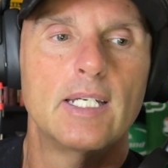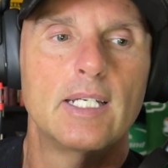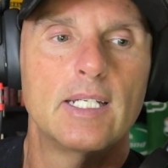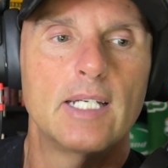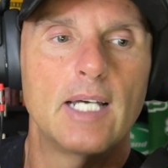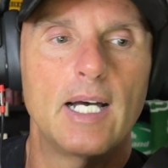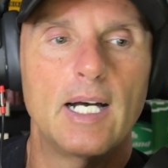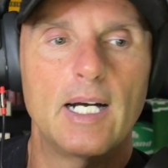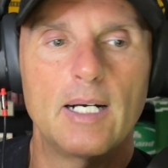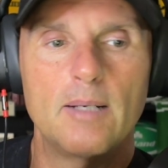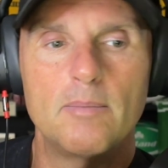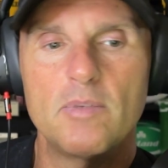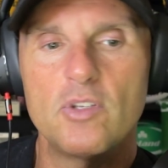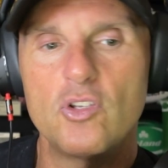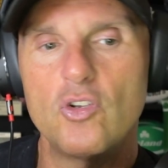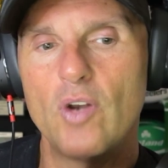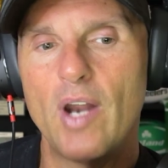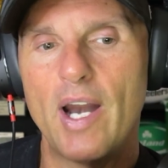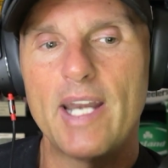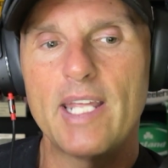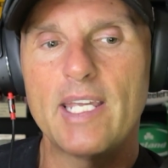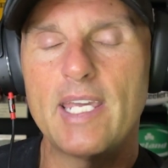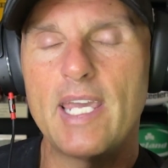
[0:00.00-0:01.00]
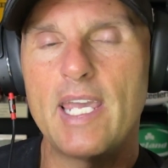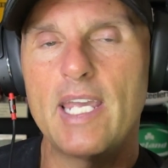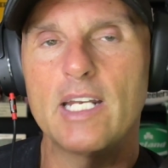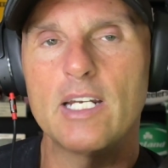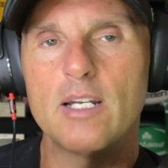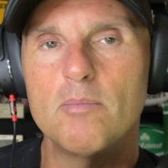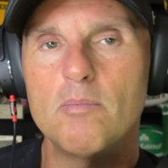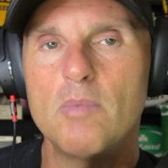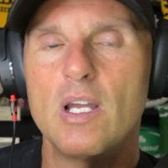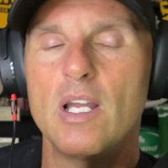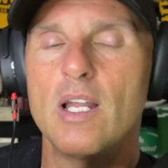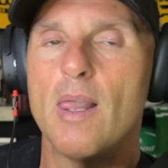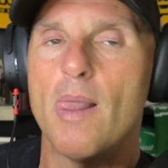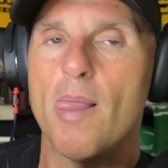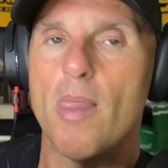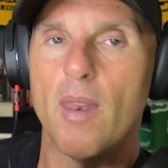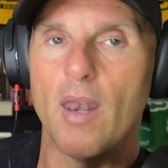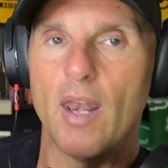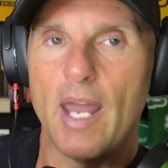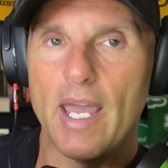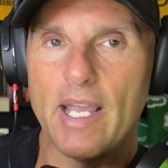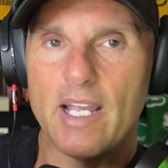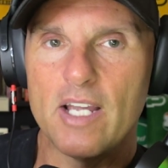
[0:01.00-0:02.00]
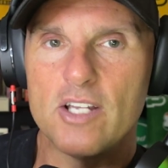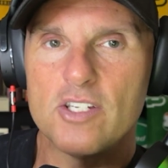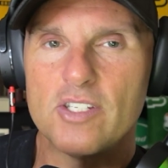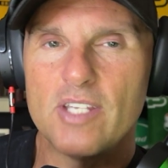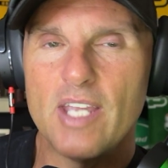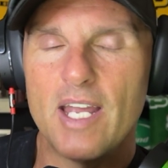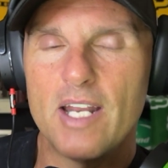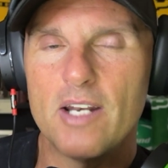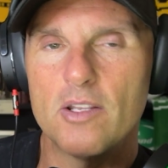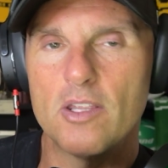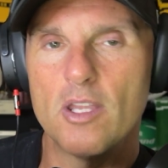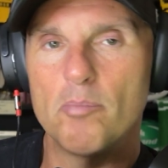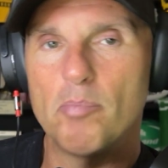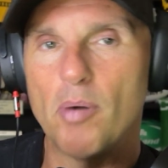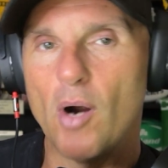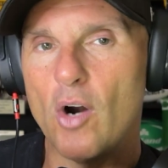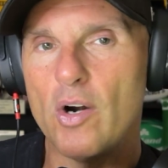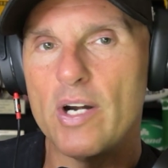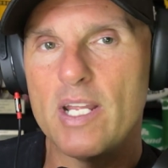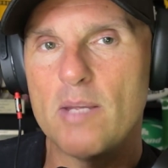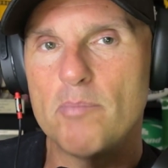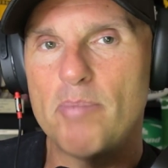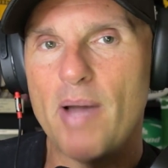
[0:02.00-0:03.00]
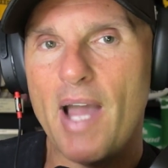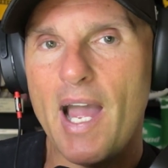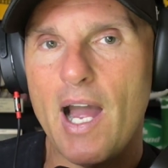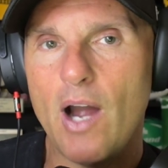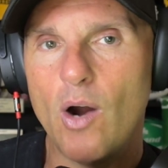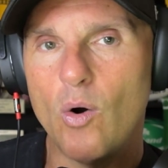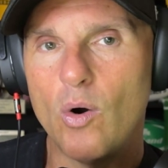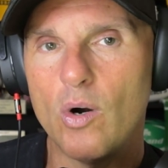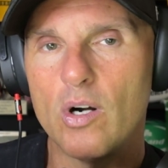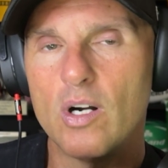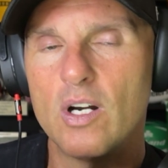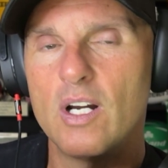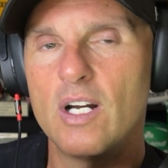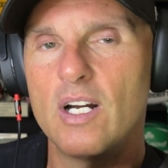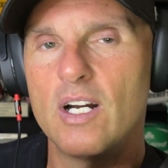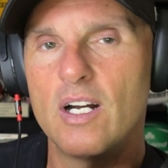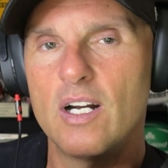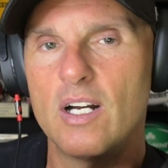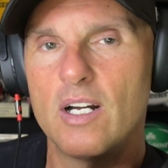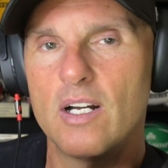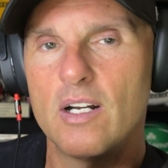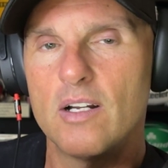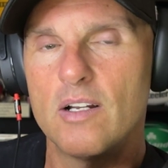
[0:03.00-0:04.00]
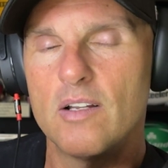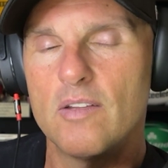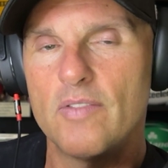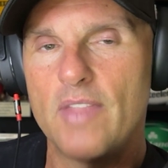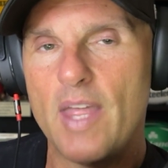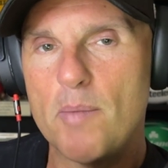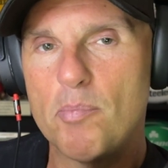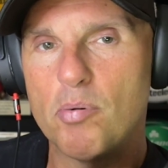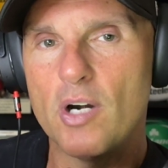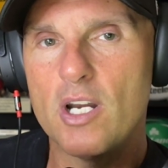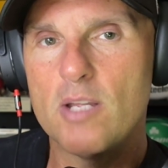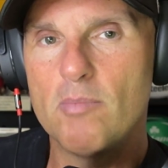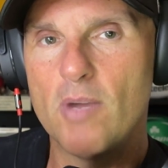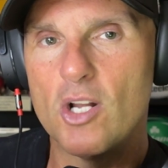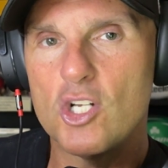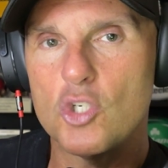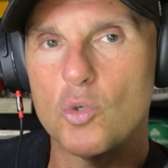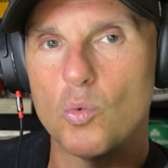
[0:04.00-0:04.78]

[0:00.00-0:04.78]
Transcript: In the United Kingdom, like I said, the party in power, they pretty much